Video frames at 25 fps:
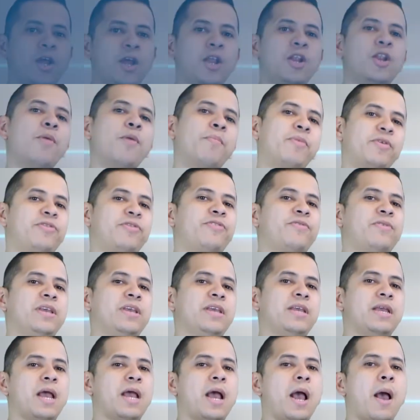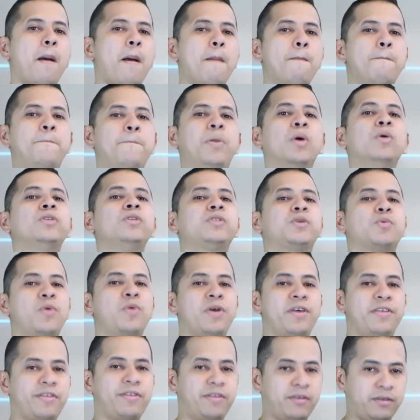Number 3. Pulse
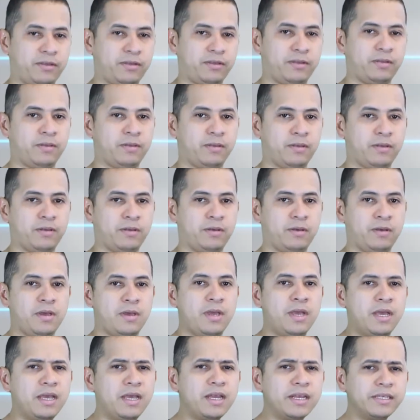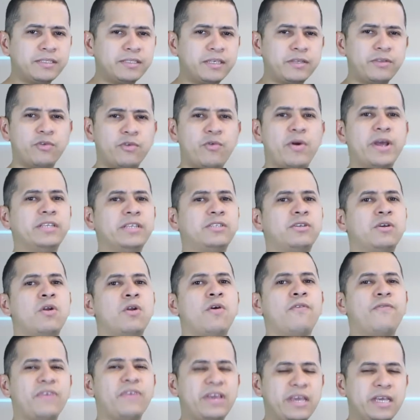width. It is the duration
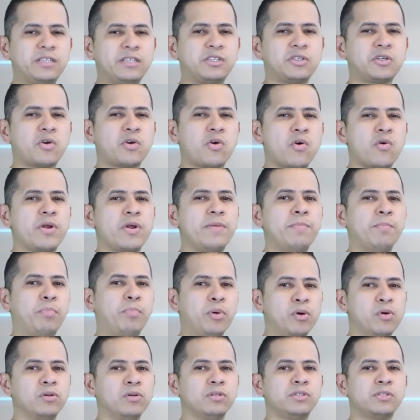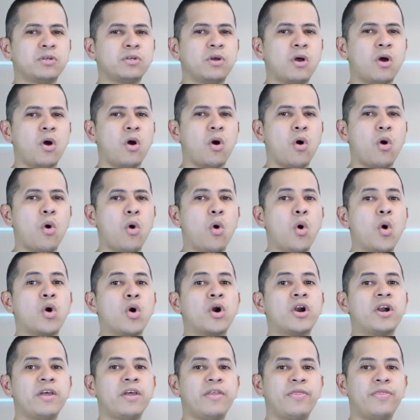of each current pulse
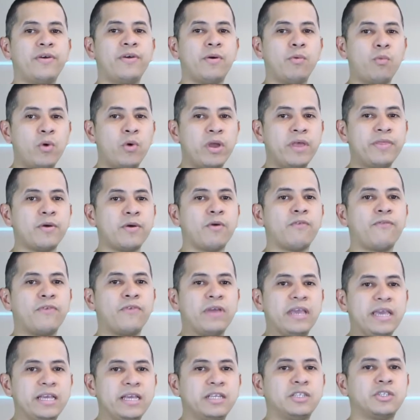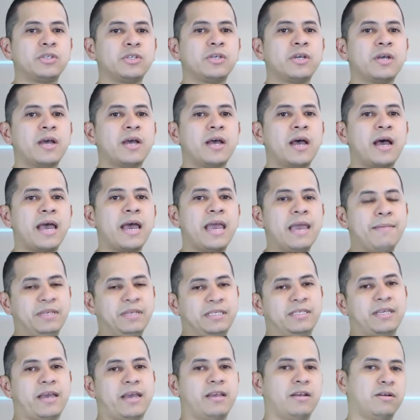or the width of each
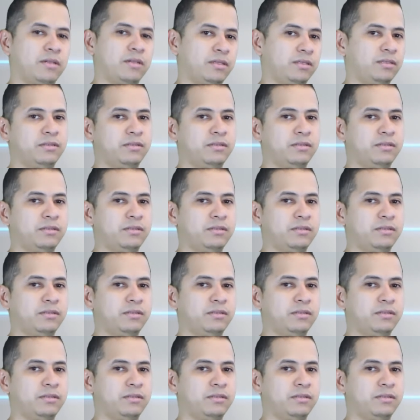hemicycle,